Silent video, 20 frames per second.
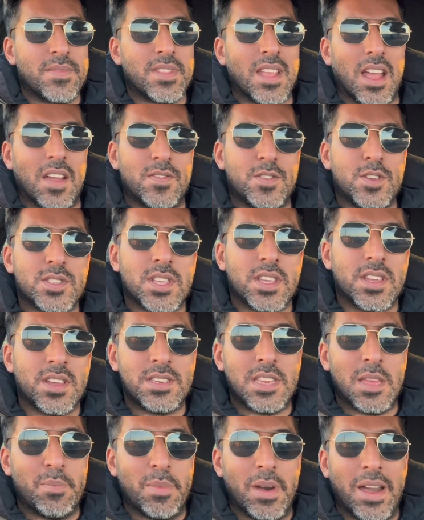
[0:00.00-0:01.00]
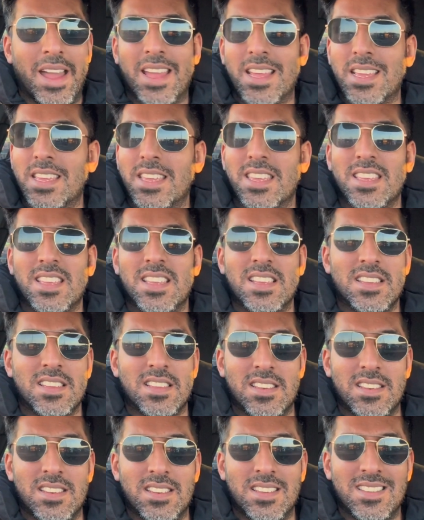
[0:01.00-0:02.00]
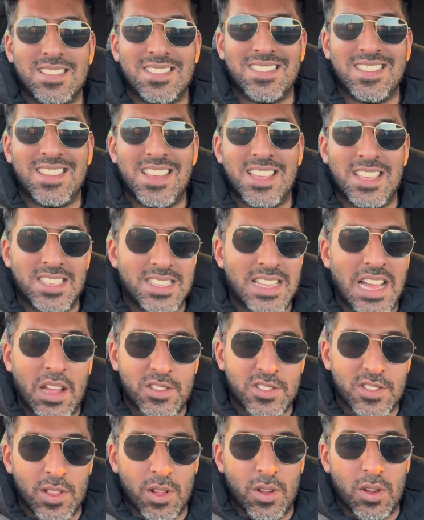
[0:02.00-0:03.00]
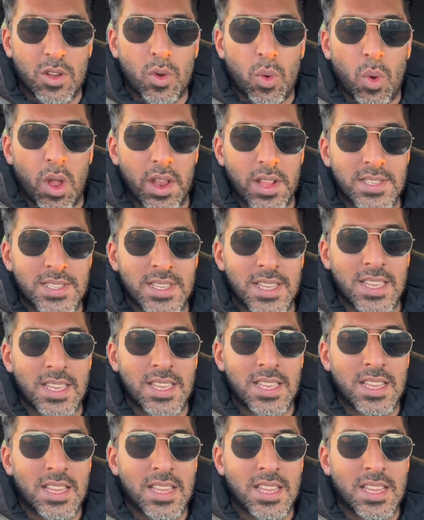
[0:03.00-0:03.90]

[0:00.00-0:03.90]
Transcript: I've just heard it back and it sounds low quality.